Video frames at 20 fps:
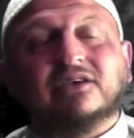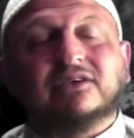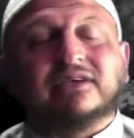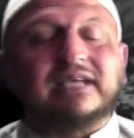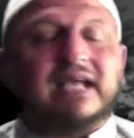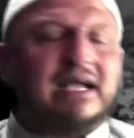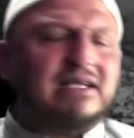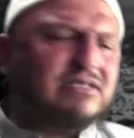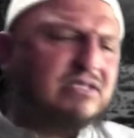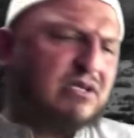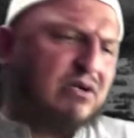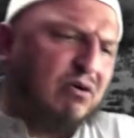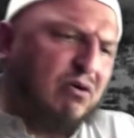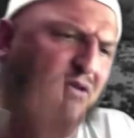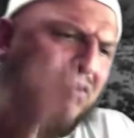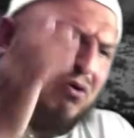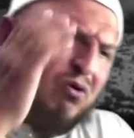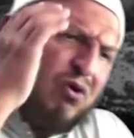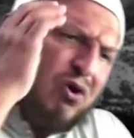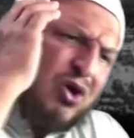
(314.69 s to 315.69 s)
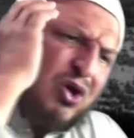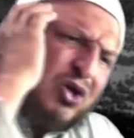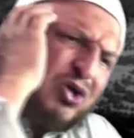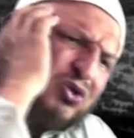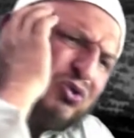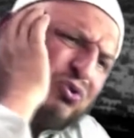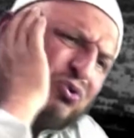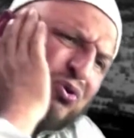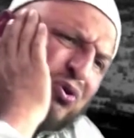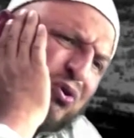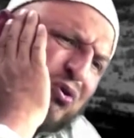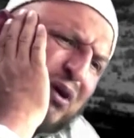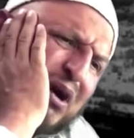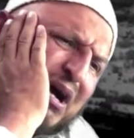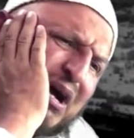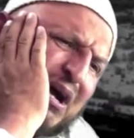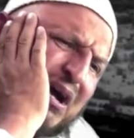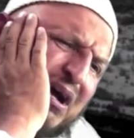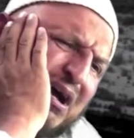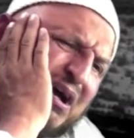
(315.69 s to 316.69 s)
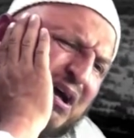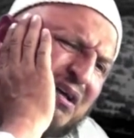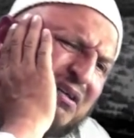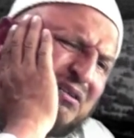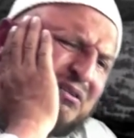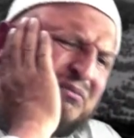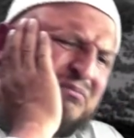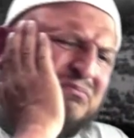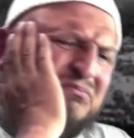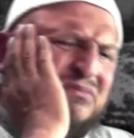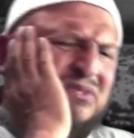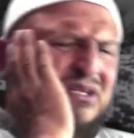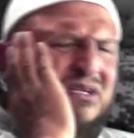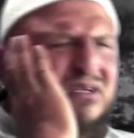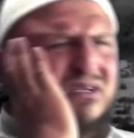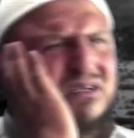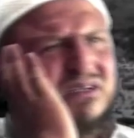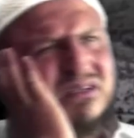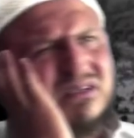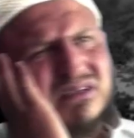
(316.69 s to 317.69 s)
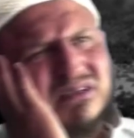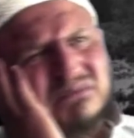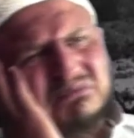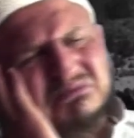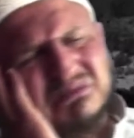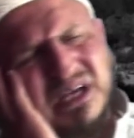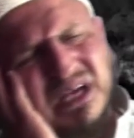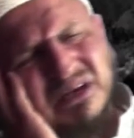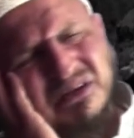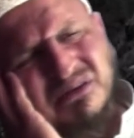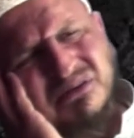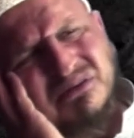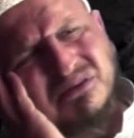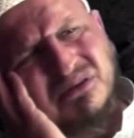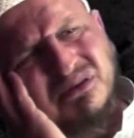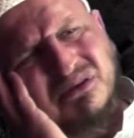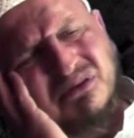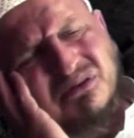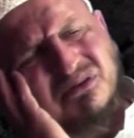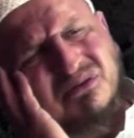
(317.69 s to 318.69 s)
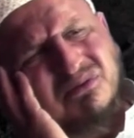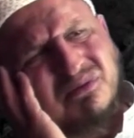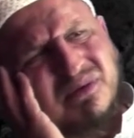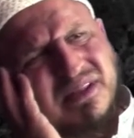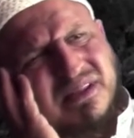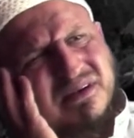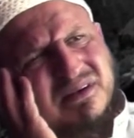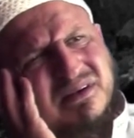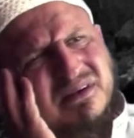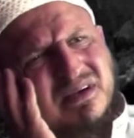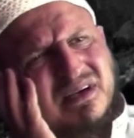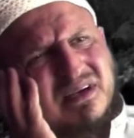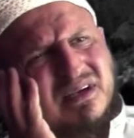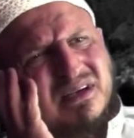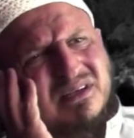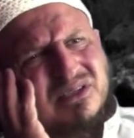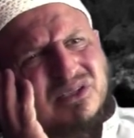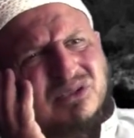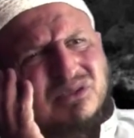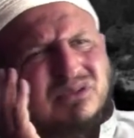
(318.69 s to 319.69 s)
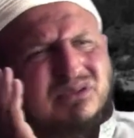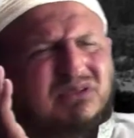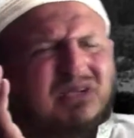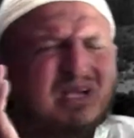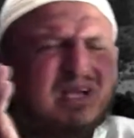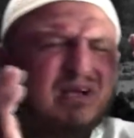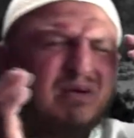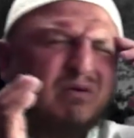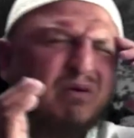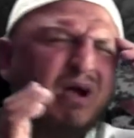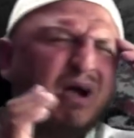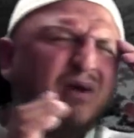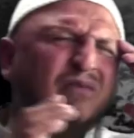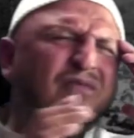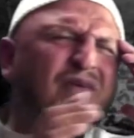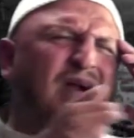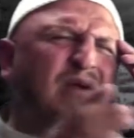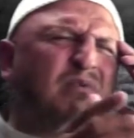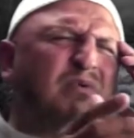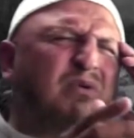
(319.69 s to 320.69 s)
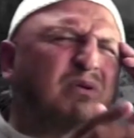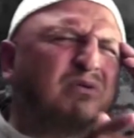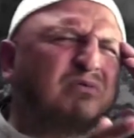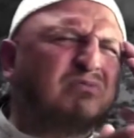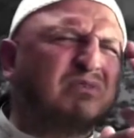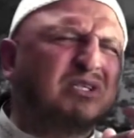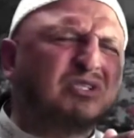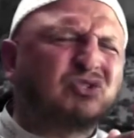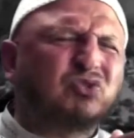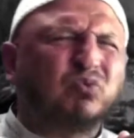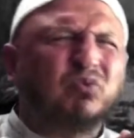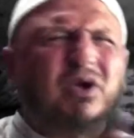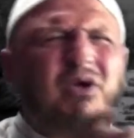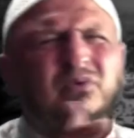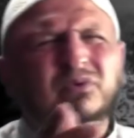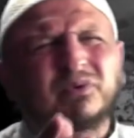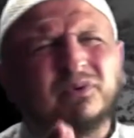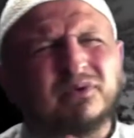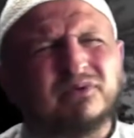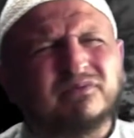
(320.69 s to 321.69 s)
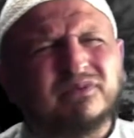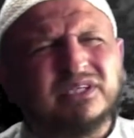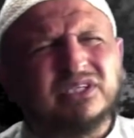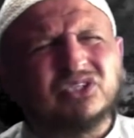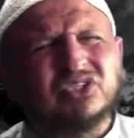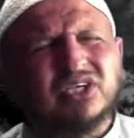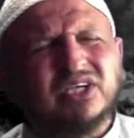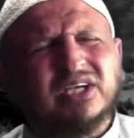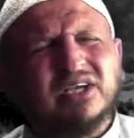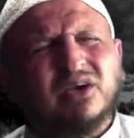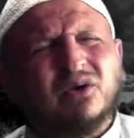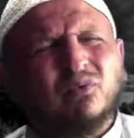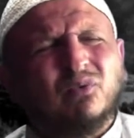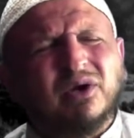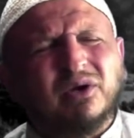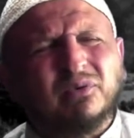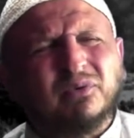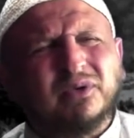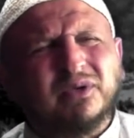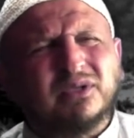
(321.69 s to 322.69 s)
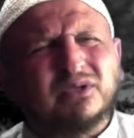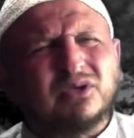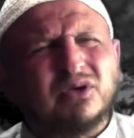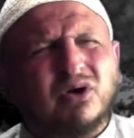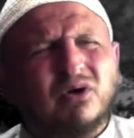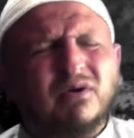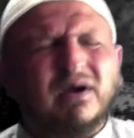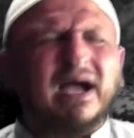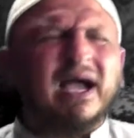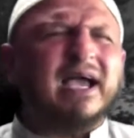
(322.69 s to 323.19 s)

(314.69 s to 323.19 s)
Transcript: You can't say, oh, you know, I don't know whether how far we'll reach, where we'll reach, where we'll go.